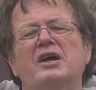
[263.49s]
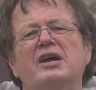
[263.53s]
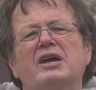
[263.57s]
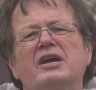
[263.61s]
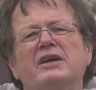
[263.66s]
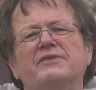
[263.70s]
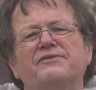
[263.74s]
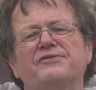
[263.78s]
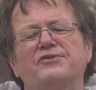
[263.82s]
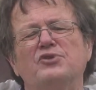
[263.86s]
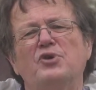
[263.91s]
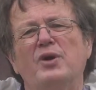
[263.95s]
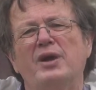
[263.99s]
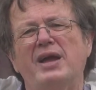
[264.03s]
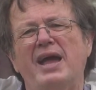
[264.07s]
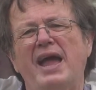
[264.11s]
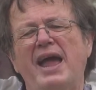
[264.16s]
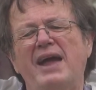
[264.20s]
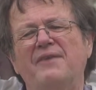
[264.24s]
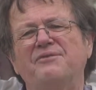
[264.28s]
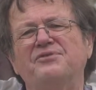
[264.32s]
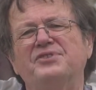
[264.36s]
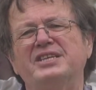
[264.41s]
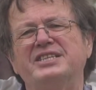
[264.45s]
if you
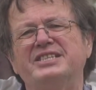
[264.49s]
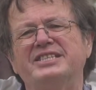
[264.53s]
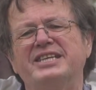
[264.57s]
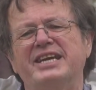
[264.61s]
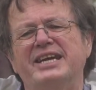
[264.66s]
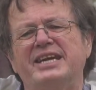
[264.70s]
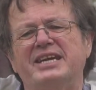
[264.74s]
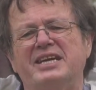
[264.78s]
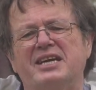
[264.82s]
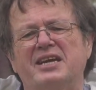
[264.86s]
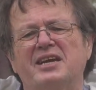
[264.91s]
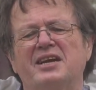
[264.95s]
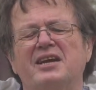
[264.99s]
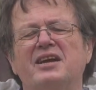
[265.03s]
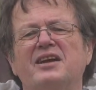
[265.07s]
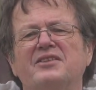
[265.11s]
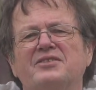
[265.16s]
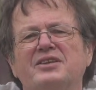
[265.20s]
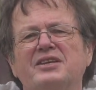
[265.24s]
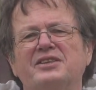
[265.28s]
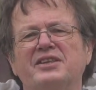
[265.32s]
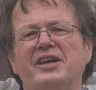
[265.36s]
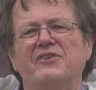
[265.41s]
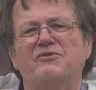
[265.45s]
have to check
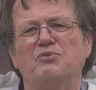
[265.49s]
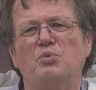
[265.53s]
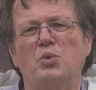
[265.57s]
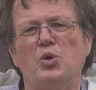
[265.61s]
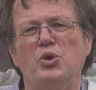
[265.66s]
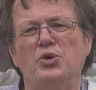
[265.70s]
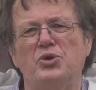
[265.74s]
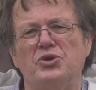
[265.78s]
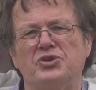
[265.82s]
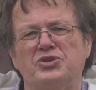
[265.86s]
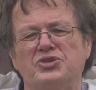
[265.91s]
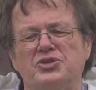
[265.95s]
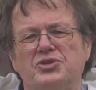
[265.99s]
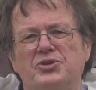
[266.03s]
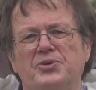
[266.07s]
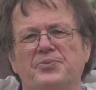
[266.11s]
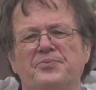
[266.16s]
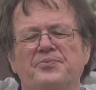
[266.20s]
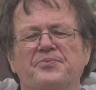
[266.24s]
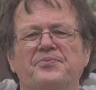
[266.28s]
that they've worked.